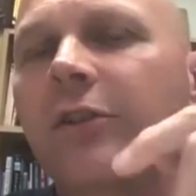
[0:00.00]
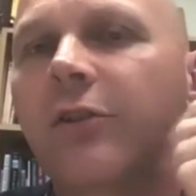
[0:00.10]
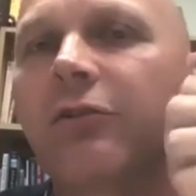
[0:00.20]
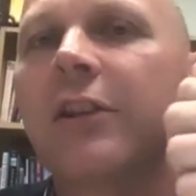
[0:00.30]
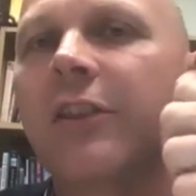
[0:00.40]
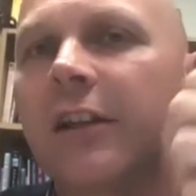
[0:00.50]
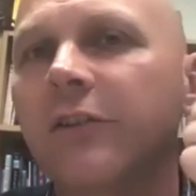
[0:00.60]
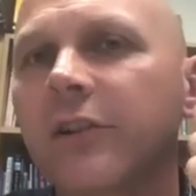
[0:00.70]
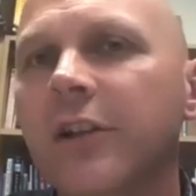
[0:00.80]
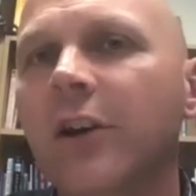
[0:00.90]
So three
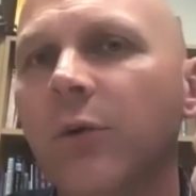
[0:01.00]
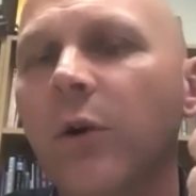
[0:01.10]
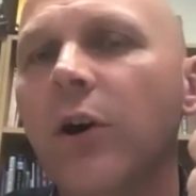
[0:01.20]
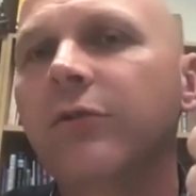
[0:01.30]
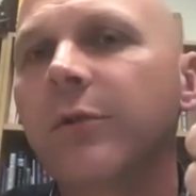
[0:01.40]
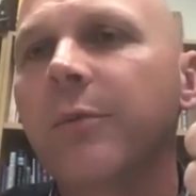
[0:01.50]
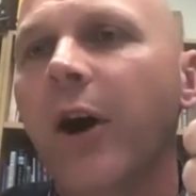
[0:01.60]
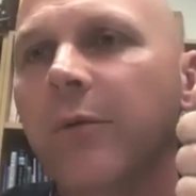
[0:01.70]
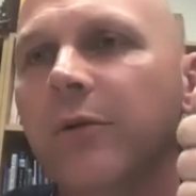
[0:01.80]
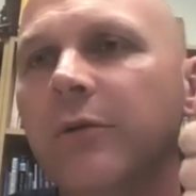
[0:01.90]
things: a word from the
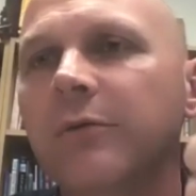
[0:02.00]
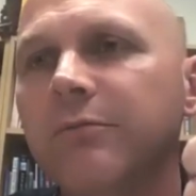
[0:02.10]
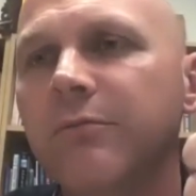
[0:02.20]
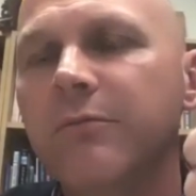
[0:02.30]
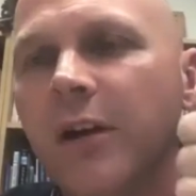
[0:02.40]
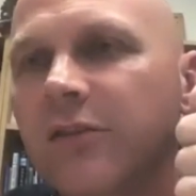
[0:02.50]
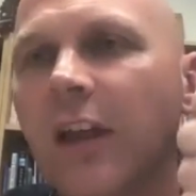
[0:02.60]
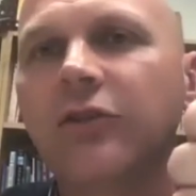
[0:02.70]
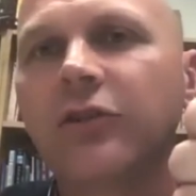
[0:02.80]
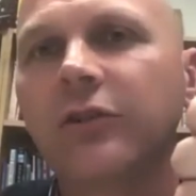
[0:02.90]
Bible,
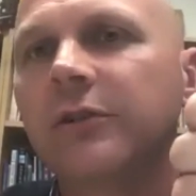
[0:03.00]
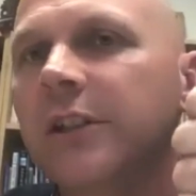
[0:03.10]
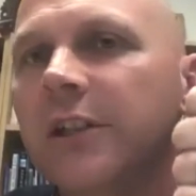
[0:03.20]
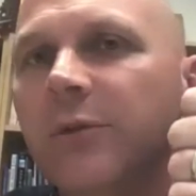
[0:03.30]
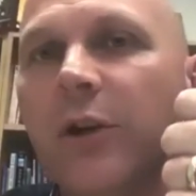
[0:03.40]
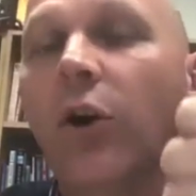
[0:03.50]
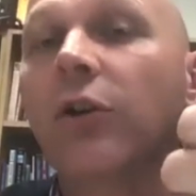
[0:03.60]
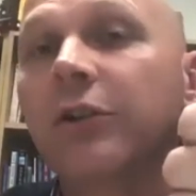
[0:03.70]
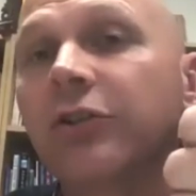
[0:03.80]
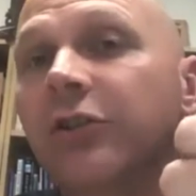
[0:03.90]
essential. We're
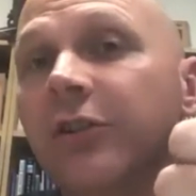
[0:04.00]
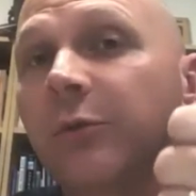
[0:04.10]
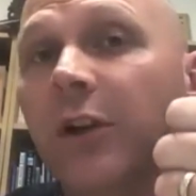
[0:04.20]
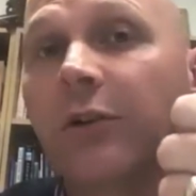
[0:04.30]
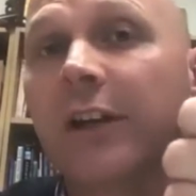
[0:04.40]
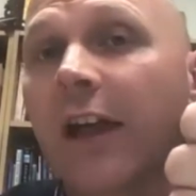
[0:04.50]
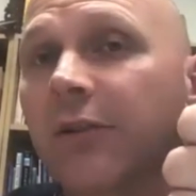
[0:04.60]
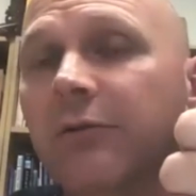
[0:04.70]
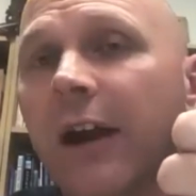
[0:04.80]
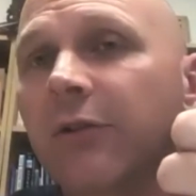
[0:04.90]
not Christians if we don't
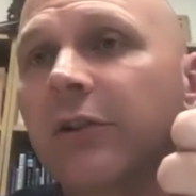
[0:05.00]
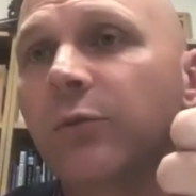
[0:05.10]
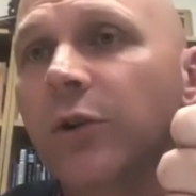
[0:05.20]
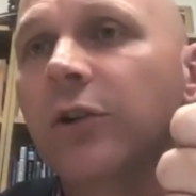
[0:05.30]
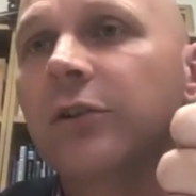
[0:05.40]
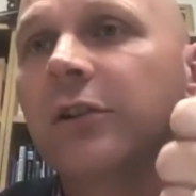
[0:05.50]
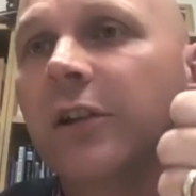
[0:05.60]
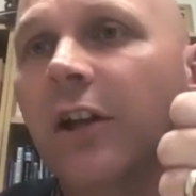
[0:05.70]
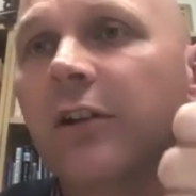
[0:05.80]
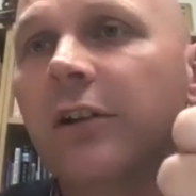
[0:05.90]
gather around his word
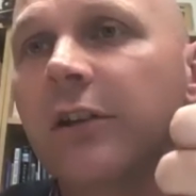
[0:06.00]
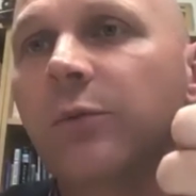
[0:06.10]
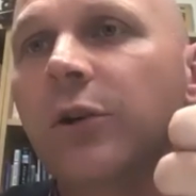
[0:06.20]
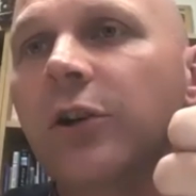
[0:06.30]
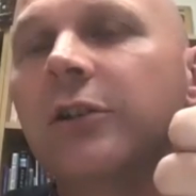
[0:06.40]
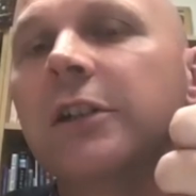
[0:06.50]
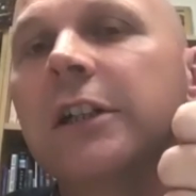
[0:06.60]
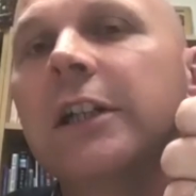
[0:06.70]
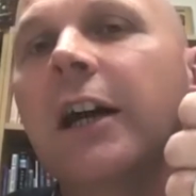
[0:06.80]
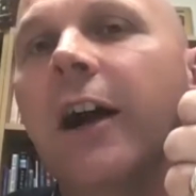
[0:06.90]
and under his word.
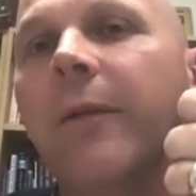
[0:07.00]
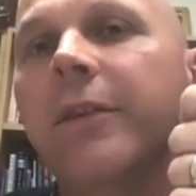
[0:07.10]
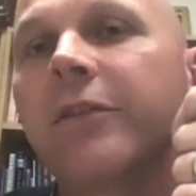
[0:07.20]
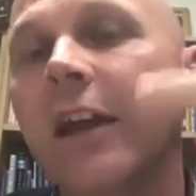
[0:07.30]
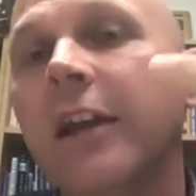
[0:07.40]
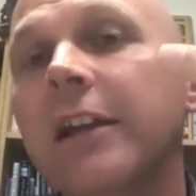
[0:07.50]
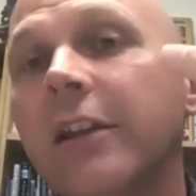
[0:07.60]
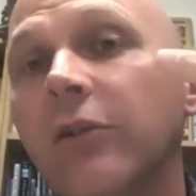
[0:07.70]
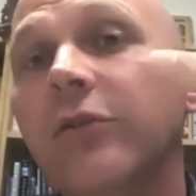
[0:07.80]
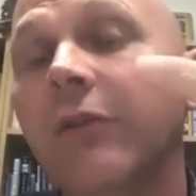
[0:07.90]
And secondly,
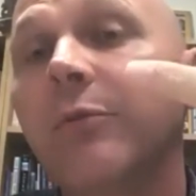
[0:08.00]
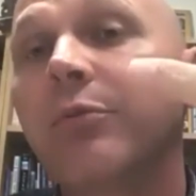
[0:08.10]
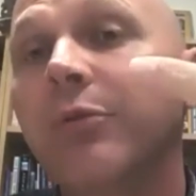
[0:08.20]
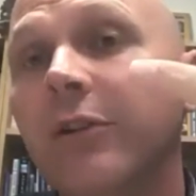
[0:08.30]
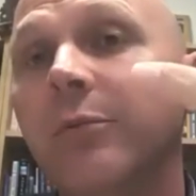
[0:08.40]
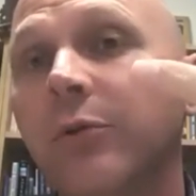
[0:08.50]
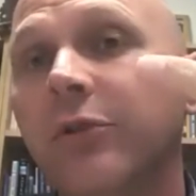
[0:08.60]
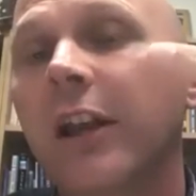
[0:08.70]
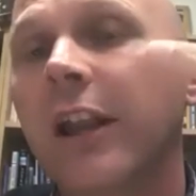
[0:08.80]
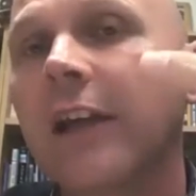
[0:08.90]
those seven
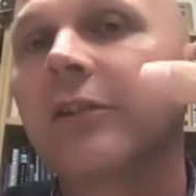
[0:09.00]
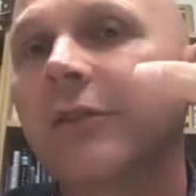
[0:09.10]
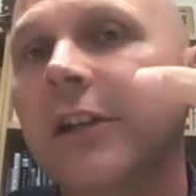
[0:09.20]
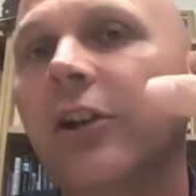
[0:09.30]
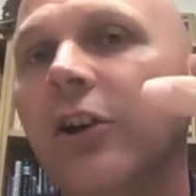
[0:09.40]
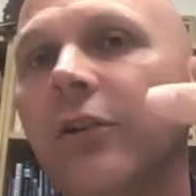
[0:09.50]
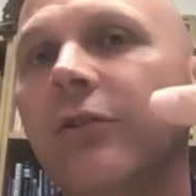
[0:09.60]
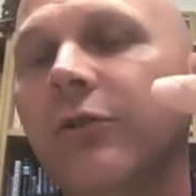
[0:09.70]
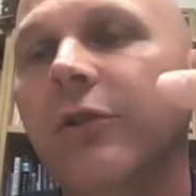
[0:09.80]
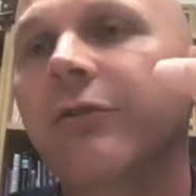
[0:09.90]
principles collectively
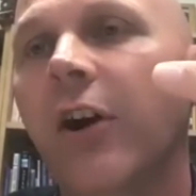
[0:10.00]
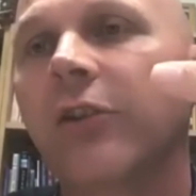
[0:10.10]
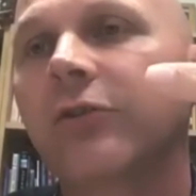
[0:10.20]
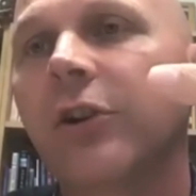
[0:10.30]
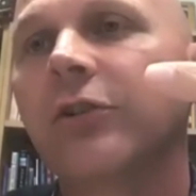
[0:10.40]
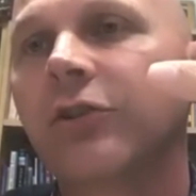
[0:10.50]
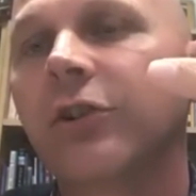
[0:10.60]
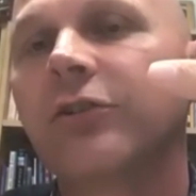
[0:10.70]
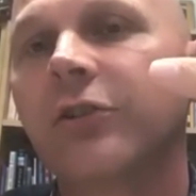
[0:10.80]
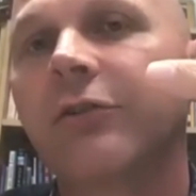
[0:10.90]
learned through the fast-growing
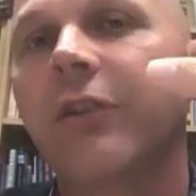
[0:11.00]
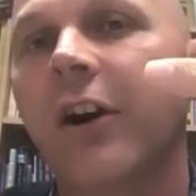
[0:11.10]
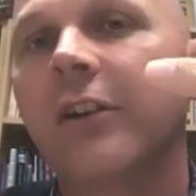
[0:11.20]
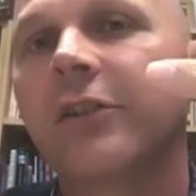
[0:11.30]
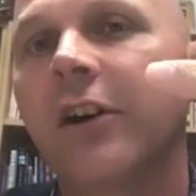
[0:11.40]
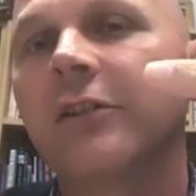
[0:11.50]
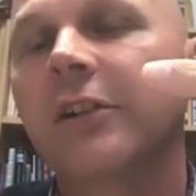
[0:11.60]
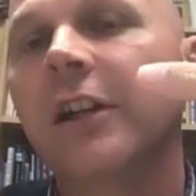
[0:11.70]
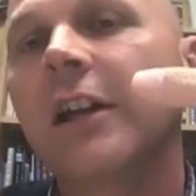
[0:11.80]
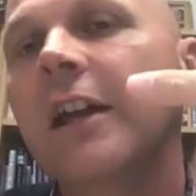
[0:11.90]
churches of
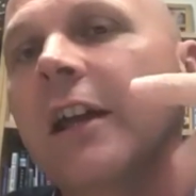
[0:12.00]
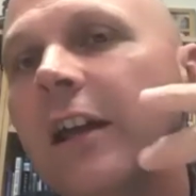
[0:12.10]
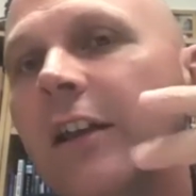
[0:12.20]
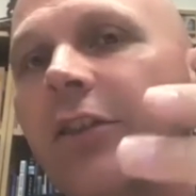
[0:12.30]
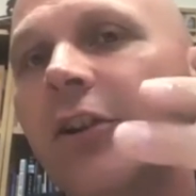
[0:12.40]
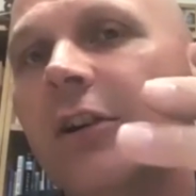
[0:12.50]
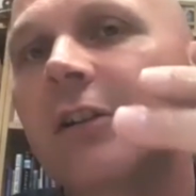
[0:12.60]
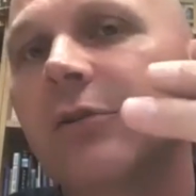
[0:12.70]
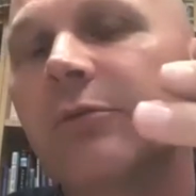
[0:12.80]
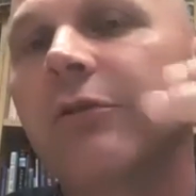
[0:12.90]
Firestarter. And
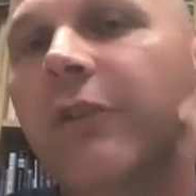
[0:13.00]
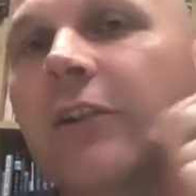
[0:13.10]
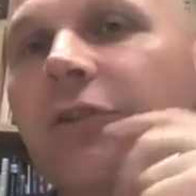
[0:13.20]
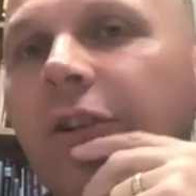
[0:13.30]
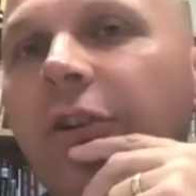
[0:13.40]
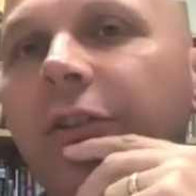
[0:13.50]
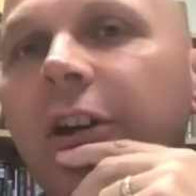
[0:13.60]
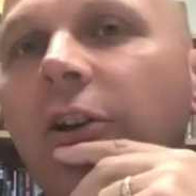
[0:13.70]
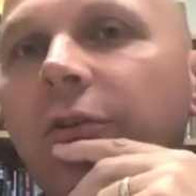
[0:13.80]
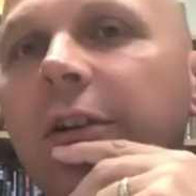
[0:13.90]
thirdly, some reflections off the
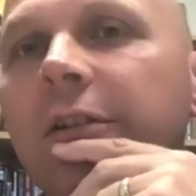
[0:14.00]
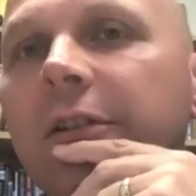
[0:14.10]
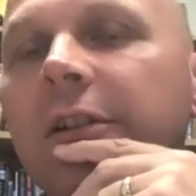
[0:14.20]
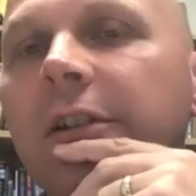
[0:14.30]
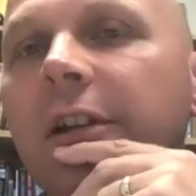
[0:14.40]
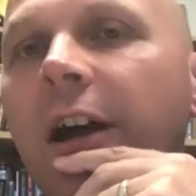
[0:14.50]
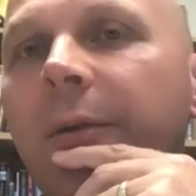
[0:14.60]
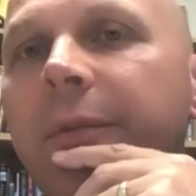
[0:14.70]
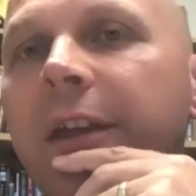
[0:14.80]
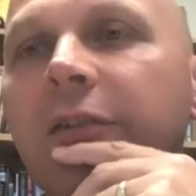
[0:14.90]
COVID
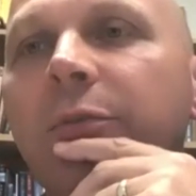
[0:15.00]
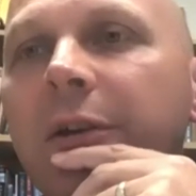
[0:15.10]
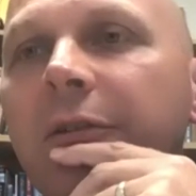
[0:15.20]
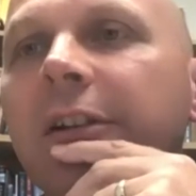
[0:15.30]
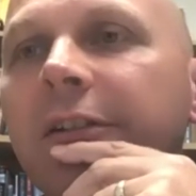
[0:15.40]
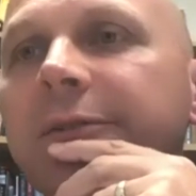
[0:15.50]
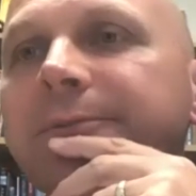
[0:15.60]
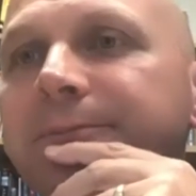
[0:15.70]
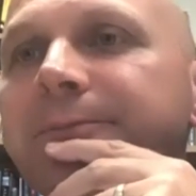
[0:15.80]
experience.